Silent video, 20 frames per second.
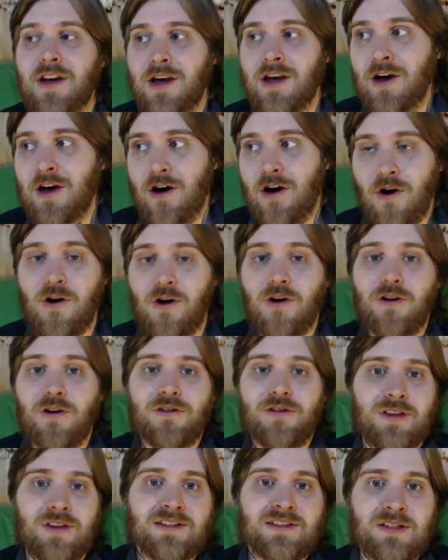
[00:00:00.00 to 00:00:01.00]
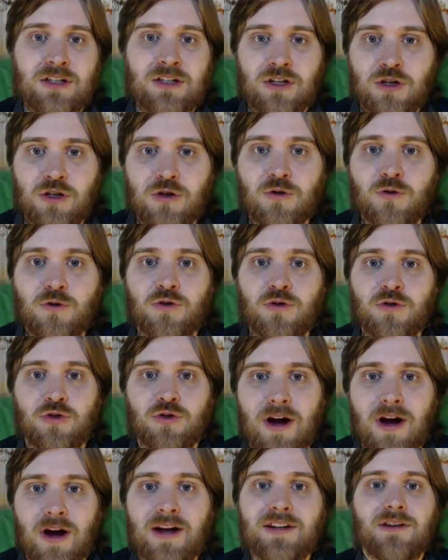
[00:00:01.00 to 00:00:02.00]
are these huge,
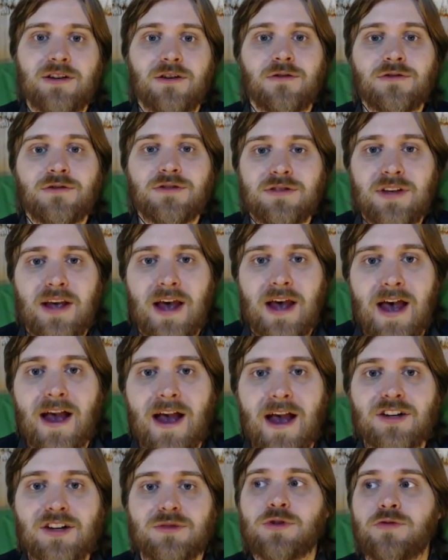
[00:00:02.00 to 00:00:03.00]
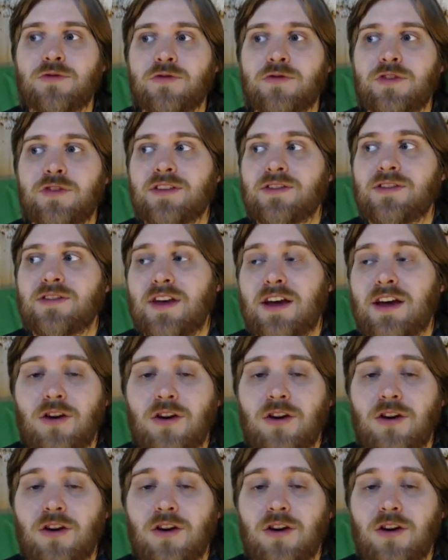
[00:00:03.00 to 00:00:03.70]
grandiose action movies that cost